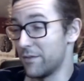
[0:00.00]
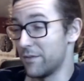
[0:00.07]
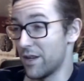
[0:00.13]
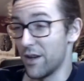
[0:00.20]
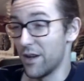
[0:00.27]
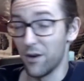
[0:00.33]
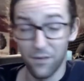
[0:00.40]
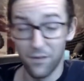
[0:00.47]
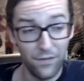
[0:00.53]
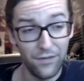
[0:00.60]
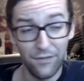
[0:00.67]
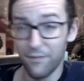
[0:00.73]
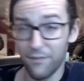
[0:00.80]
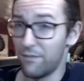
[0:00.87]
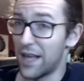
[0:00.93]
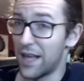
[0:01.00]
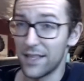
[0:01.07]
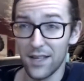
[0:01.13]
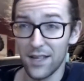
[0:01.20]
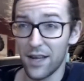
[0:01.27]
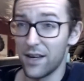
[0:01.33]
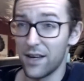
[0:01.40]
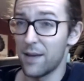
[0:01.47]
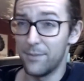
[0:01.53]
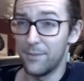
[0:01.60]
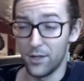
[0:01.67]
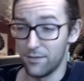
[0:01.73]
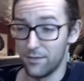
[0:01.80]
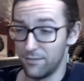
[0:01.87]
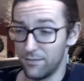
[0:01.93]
So that's not an option.